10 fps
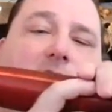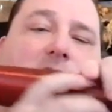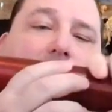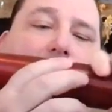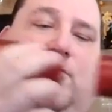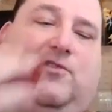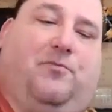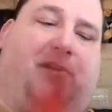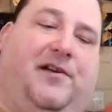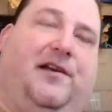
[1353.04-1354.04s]
So I also
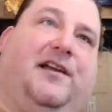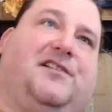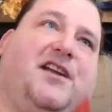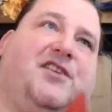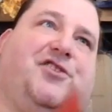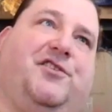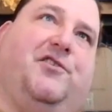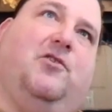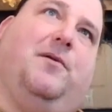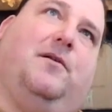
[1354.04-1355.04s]
printed an extension
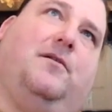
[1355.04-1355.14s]
tube